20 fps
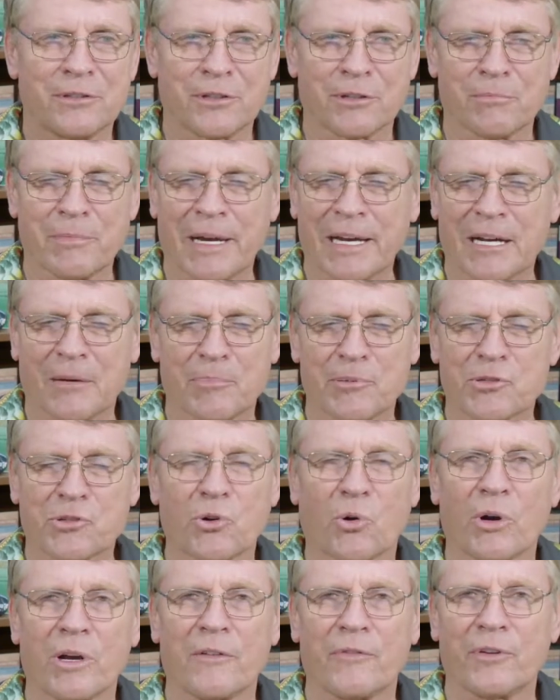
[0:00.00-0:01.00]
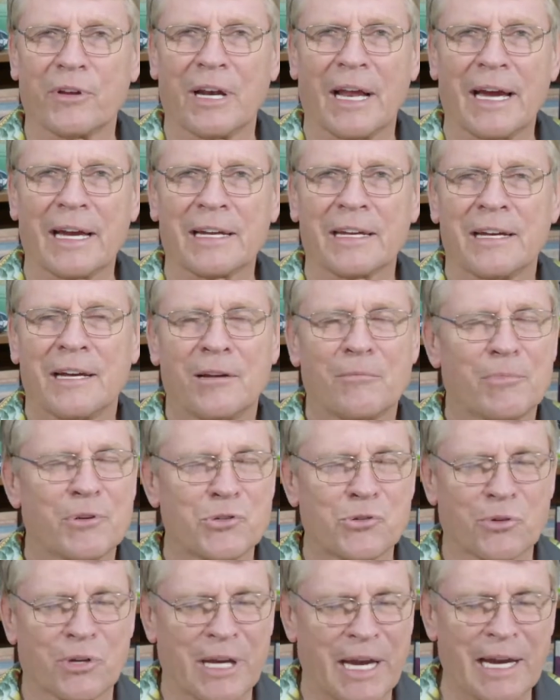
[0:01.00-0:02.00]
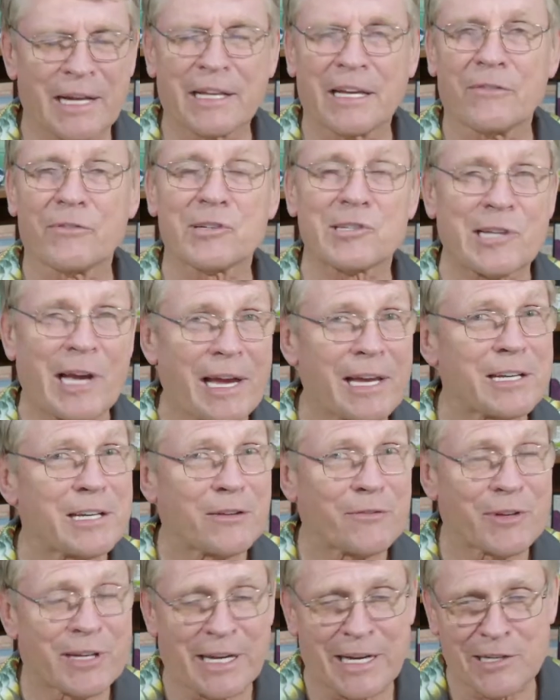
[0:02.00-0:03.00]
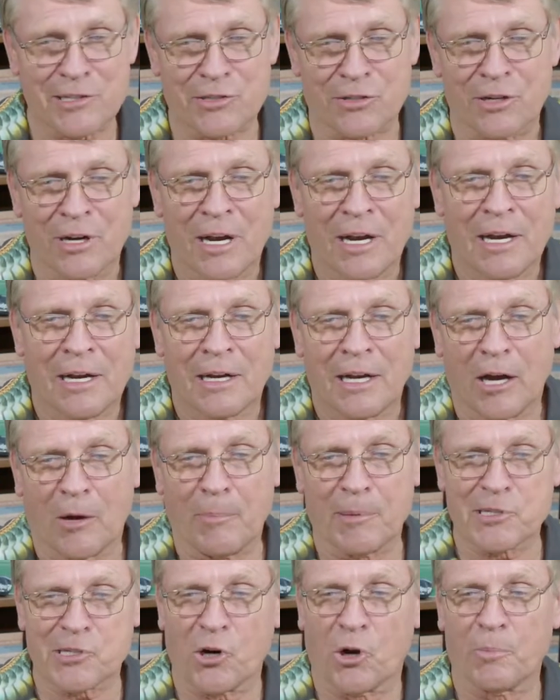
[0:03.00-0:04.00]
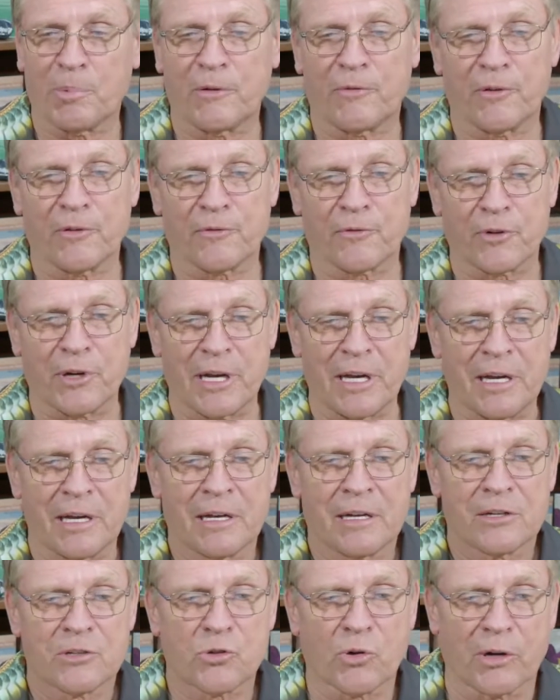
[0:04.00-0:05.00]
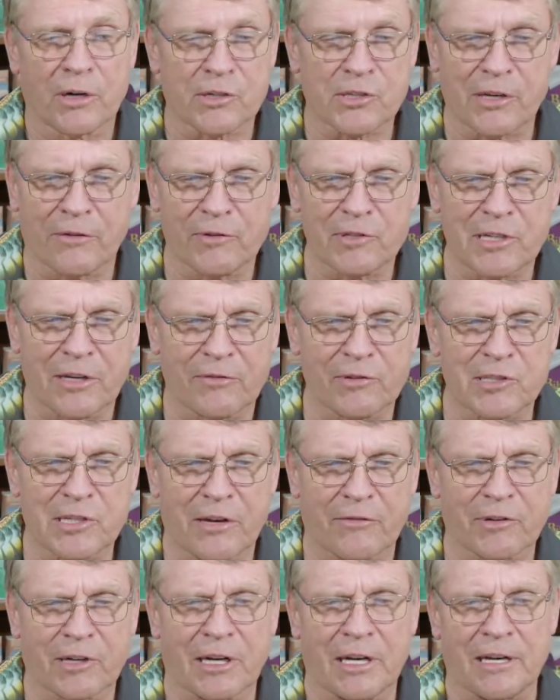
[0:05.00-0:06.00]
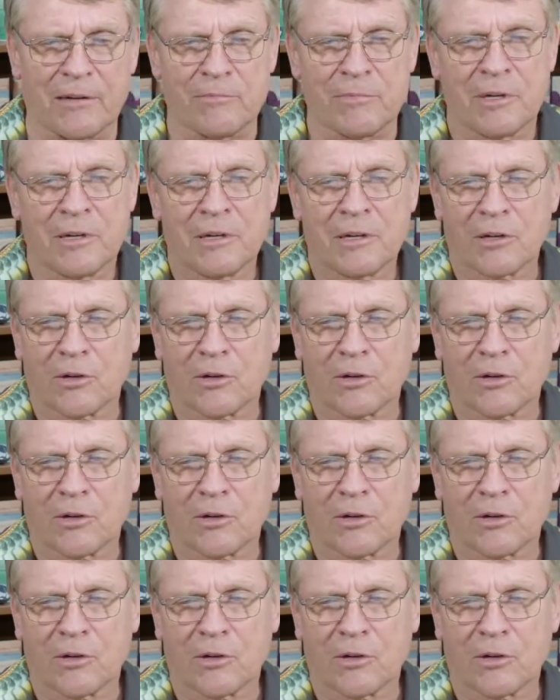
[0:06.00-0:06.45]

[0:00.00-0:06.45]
You can make up a story if you'd like, but you can't give a scientific answer. Help us to open for free. Join our 777 Club.